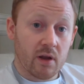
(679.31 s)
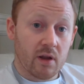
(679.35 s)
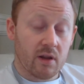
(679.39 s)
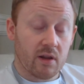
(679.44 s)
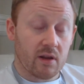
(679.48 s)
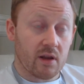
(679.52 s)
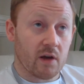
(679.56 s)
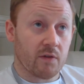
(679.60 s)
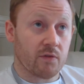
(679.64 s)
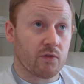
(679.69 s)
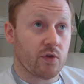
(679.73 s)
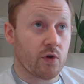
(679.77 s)

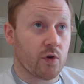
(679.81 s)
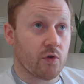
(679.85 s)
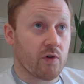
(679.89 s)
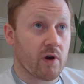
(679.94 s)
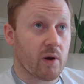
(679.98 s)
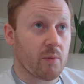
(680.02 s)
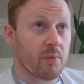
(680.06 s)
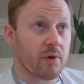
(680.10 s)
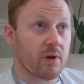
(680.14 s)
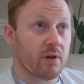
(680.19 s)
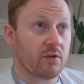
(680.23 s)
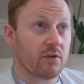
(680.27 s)
They have two
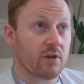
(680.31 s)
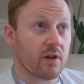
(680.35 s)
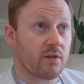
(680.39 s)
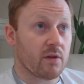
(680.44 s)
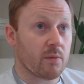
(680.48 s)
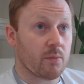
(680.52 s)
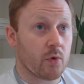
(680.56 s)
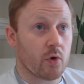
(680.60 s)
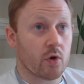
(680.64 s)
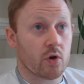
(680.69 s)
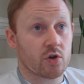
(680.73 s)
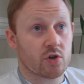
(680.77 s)
rare breeds, have the
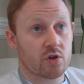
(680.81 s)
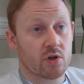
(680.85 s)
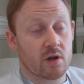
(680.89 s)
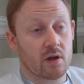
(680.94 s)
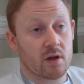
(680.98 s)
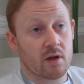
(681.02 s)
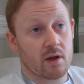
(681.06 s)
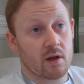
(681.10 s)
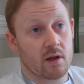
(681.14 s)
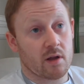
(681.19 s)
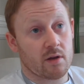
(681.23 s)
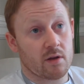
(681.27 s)
Berkshire
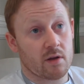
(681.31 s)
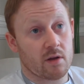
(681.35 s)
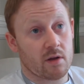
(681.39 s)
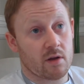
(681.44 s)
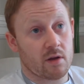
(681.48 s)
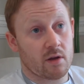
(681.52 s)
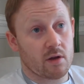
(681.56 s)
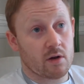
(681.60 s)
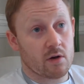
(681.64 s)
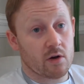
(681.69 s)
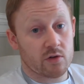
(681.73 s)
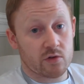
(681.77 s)
and
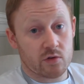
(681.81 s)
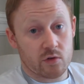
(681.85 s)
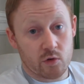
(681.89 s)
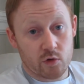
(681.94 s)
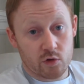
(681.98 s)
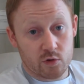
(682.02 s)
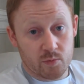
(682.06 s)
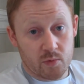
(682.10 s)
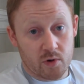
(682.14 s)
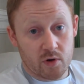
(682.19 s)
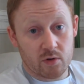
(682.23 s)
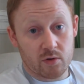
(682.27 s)
the Gloucester Old
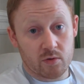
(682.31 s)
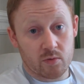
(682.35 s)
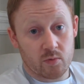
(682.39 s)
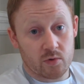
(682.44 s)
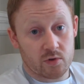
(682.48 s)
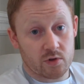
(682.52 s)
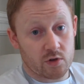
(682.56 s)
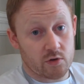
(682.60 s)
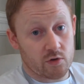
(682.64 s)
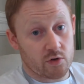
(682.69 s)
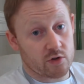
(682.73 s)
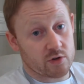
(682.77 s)
Spot,
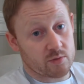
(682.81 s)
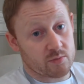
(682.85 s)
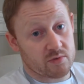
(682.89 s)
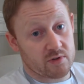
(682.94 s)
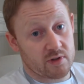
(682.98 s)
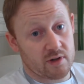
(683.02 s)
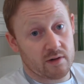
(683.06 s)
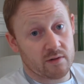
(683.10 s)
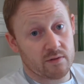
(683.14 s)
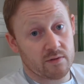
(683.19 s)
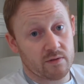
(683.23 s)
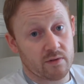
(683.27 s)
which he grows
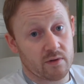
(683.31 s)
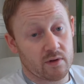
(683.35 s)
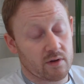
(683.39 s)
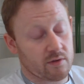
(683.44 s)
himself.